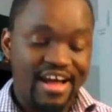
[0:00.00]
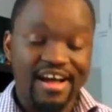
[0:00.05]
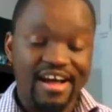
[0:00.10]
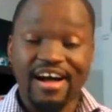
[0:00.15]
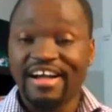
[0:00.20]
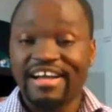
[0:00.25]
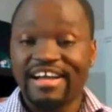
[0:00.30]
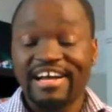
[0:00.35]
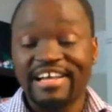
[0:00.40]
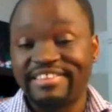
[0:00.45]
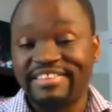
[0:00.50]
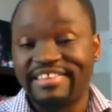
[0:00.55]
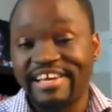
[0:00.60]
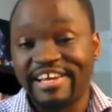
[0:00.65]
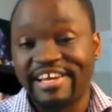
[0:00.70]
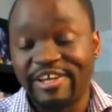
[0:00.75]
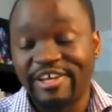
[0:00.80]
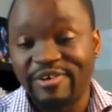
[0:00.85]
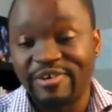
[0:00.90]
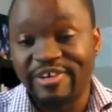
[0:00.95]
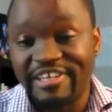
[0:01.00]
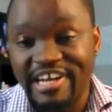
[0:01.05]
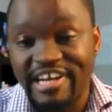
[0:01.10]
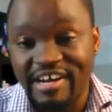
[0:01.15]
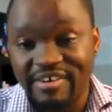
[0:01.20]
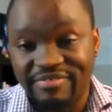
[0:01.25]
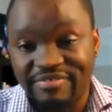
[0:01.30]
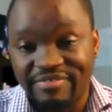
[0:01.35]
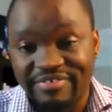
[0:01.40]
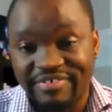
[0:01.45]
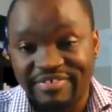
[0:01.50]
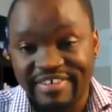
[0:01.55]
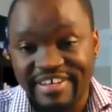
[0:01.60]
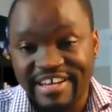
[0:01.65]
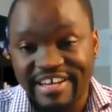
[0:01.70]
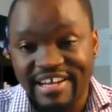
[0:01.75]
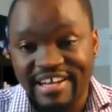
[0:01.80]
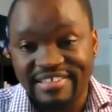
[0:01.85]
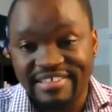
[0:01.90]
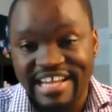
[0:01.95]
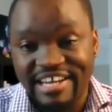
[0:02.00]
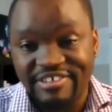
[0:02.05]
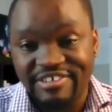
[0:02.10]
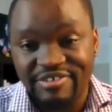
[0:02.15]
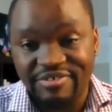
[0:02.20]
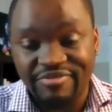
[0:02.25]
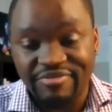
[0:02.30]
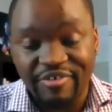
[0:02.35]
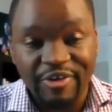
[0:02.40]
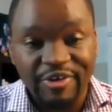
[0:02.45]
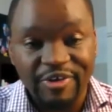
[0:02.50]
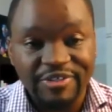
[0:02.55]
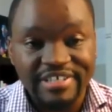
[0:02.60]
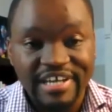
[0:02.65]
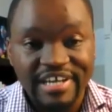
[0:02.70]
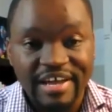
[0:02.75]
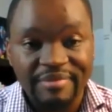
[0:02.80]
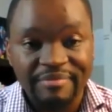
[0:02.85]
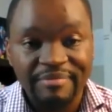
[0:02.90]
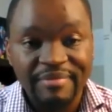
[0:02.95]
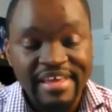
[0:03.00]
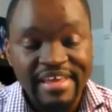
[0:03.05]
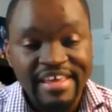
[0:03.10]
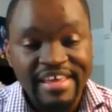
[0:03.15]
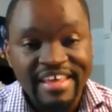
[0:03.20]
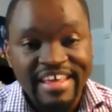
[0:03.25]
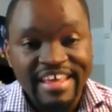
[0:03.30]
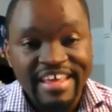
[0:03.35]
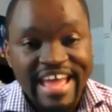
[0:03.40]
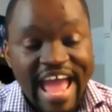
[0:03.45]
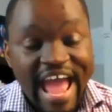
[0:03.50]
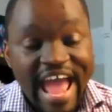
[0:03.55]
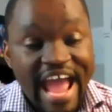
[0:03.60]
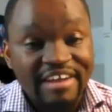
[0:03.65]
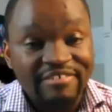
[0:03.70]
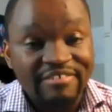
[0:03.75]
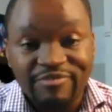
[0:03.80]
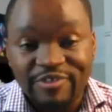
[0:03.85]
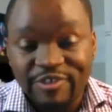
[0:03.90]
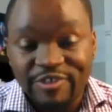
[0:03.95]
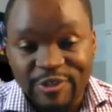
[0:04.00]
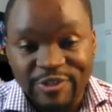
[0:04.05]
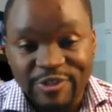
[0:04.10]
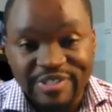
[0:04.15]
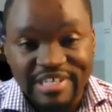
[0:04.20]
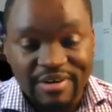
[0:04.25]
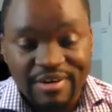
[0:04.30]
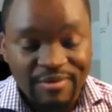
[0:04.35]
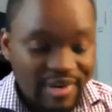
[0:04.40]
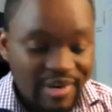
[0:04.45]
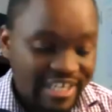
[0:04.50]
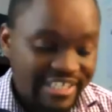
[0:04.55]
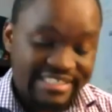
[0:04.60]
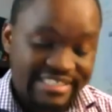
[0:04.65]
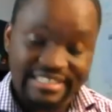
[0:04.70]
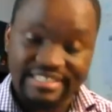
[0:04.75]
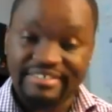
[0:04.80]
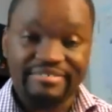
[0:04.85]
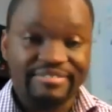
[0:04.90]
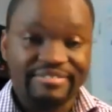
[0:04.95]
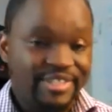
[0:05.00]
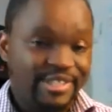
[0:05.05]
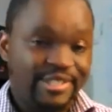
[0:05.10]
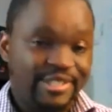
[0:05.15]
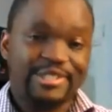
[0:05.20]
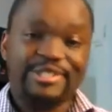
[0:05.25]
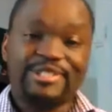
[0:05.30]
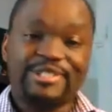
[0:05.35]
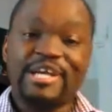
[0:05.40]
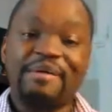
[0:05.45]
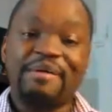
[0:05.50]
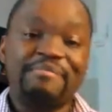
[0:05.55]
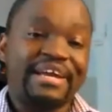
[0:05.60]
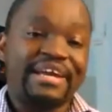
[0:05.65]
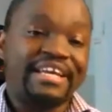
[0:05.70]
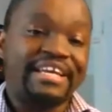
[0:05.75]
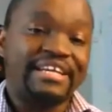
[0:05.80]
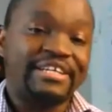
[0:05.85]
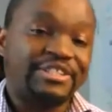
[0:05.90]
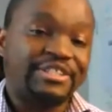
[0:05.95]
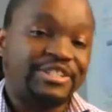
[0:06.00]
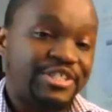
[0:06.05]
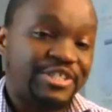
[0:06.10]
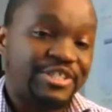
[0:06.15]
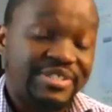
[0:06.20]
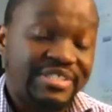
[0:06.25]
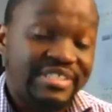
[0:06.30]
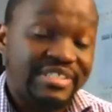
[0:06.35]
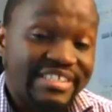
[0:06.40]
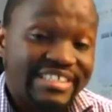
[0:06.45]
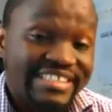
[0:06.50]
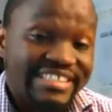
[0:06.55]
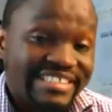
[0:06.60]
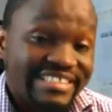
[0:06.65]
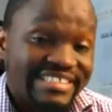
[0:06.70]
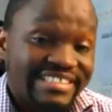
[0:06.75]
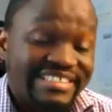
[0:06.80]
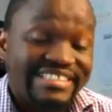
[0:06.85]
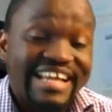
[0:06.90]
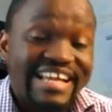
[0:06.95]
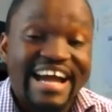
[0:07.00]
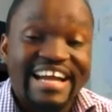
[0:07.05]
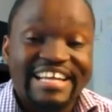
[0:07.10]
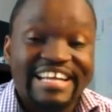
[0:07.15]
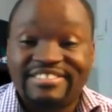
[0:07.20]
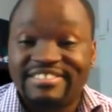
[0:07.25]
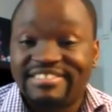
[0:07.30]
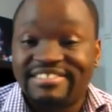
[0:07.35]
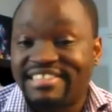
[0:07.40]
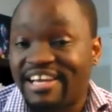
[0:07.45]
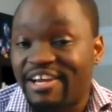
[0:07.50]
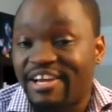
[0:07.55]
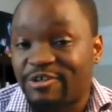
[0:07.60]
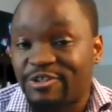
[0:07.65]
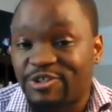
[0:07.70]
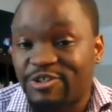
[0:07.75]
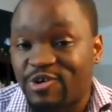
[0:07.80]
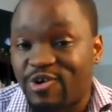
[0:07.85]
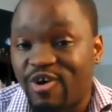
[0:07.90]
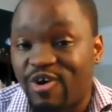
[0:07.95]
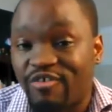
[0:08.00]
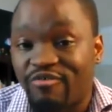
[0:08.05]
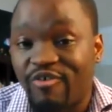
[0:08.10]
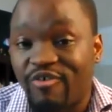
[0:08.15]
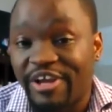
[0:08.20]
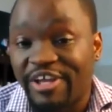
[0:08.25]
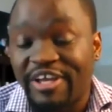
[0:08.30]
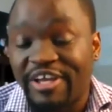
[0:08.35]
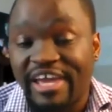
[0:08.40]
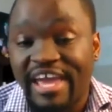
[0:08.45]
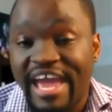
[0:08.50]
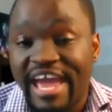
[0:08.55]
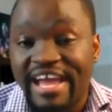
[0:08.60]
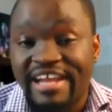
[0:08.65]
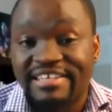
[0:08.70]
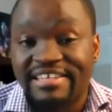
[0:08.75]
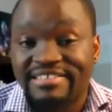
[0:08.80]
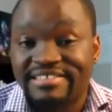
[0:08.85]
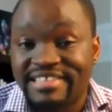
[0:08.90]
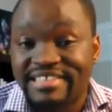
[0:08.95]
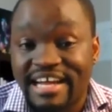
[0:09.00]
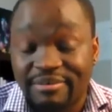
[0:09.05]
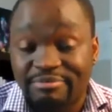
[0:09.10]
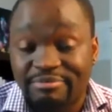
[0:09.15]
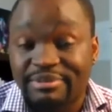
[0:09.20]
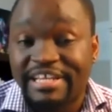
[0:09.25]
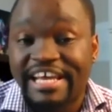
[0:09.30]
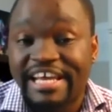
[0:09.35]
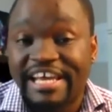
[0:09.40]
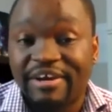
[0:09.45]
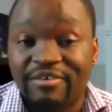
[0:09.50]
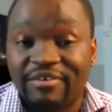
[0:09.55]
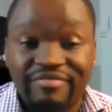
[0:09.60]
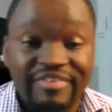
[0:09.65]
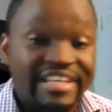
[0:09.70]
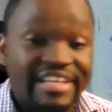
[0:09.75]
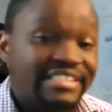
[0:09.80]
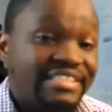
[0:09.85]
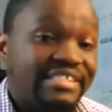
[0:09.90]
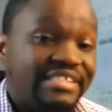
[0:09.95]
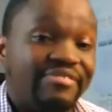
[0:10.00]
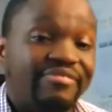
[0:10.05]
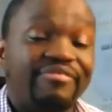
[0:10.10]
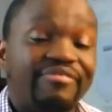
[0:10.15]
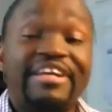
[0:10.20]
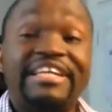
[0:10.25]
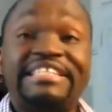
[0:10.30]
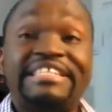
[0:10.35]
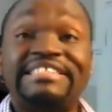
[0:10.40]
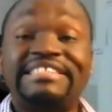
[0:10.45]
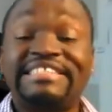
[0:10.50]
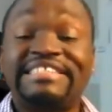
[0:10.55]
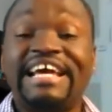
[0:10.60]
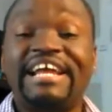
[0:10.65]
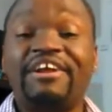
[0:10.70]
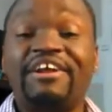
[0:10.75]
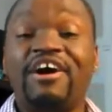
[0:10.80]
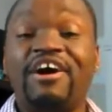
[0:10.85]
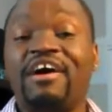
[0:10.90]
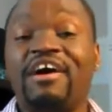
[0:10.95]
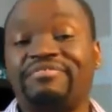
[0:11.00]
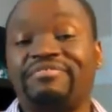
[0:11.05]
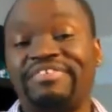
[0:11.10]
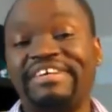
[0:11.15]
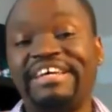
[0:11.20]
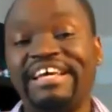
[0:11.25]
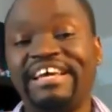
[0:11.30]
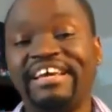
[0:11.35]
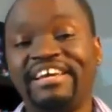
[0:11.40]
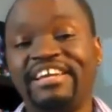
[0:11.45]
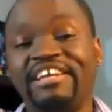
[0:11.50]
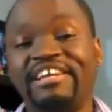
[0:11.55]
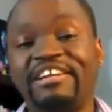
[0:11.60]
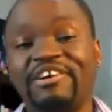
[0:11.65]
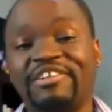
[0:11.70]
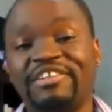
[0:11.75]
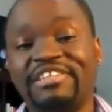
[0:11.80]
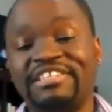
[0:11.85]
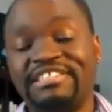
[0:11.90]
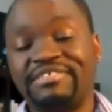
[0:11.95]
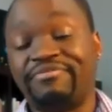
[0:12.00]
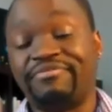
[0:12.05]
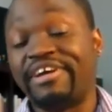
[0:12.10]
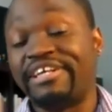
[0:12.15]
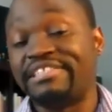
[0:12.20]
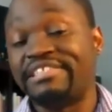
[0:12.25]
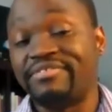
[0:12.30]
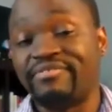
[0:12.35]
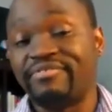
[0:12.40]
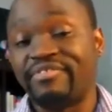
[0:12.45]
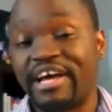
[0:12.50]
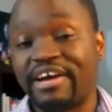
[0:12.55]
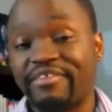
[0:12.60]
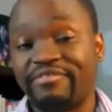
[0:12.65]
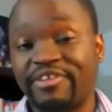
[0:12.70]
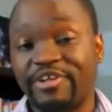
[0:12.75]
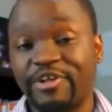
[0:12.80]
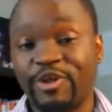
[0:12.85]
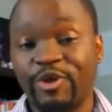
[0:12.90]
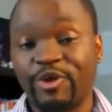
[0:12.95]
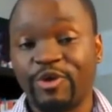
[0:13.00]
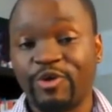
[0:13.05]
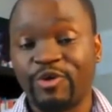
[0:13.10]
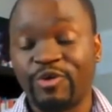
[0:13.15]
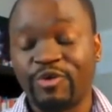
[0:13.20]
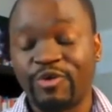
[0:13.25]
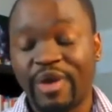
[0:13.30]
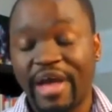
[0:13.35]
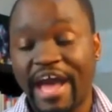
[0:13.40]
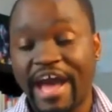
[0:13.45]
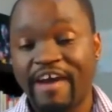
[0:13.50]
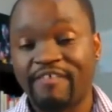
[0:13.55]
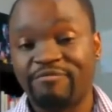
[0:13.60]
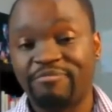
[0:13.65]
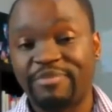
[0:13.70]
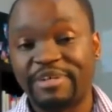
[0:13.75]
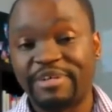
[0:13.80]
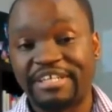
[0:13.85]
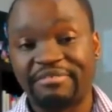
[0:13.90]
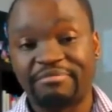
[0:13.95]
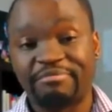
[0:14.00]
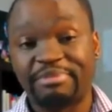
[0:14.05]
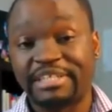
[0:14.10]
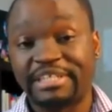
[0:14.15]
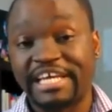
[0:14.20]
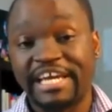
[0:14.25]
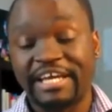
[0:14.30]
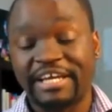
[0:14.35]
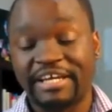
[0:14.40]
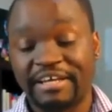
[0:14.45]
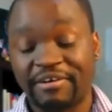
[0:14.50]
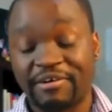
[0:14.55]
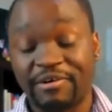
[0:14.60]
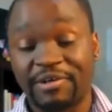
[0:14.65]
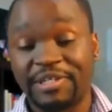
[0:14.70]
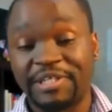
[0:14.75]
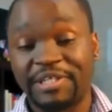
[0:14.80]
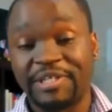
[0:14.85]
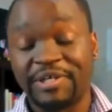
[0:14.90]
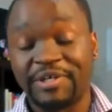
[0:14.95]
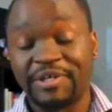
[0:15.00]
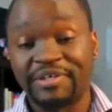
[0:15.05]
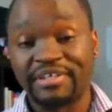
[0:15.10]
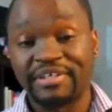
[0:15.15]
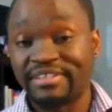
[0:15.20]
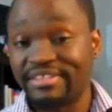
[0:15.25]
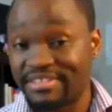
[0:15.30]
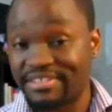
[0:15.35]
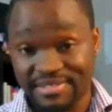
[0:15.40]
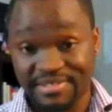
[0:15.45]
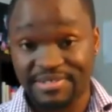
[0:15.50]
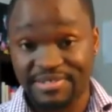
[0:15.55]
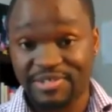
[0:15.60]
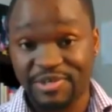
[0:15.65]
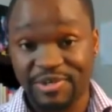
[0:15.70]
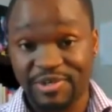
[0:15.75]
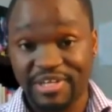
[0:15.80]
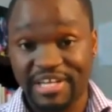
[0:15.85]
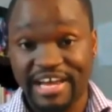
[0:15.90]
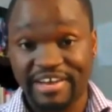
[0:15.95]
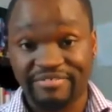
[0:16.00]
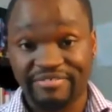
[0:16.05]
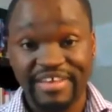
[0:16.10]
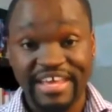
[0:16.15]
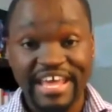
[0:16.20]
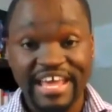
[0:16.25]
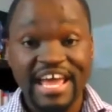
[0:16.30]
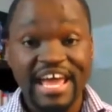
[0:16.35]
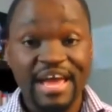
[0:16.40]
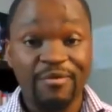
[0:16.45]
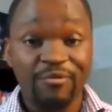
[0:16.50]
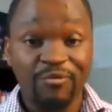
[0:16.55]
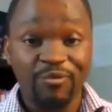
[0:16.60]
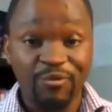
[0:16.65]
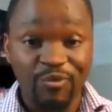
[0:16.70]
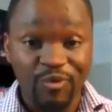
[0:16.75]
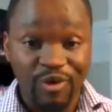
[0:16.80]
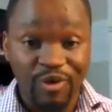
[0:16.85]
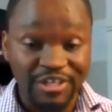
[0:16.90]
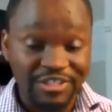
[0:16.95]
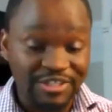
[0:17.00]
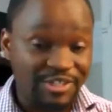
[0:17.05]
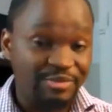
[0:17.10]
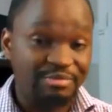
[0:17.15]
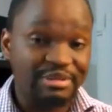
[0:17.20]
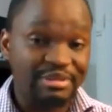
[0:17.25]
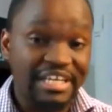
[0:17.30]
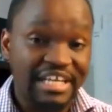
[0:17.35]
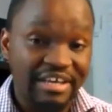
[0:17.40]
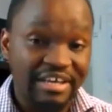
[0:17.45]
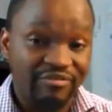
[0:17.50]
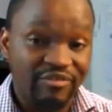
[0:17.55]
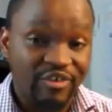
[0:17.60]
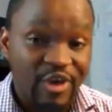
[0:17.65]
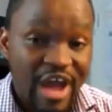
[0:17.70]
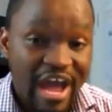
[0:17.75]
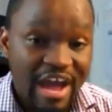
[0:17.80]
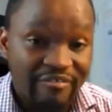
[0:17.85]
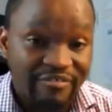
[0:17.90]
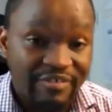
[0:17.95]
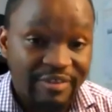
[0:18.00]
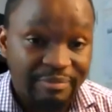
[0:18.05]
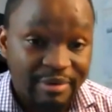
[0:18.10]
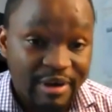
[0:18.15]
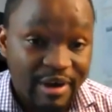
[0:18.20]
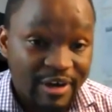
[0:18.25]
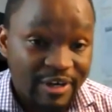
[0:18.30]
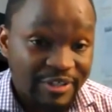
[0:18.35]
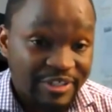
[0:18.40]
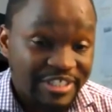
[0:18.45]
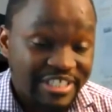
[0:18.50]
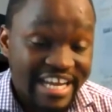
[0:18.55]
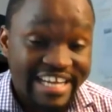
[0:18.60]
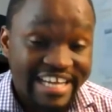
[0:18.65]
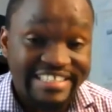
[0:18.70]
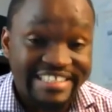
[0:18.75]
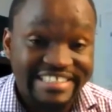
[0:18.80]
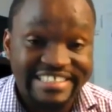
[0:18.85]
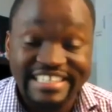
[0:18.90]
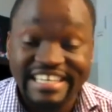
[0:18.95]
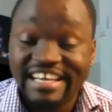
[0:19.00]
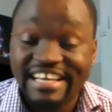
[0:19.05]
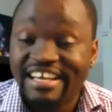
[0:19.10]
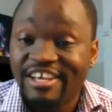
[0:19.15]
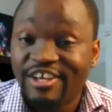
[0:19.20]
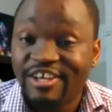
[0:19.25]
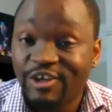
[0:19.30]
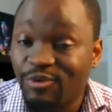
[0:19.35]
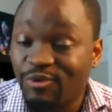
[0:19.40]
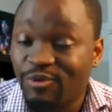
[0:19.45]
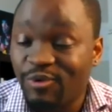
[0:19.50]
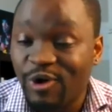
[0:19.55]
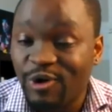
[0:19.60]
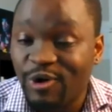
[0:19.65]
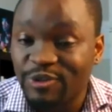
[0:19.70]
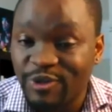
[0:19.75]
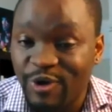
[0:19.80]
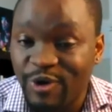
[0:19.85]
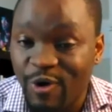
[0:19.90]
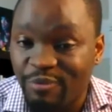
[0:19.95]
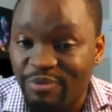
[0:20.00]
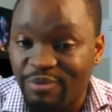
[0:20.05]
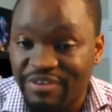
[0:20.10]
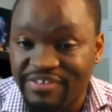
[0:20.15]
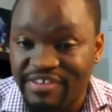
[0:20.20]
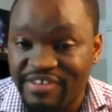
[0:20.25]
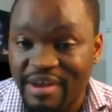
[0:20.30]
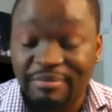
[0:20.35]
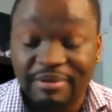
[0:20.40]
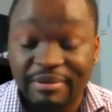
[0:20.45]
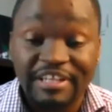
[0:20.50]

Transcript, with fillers: I can't thank you enough, uh, Sandra, thank for your you, time. Pleasure. And for those that are watching, just stop making excuses and decide to take control of what you can. Stop playing absolutely. offensive instead of, you know, the defensive life that you have been playing all along. This is your absolutely. life. And once this you believe, you have the power to change it, your world opens up.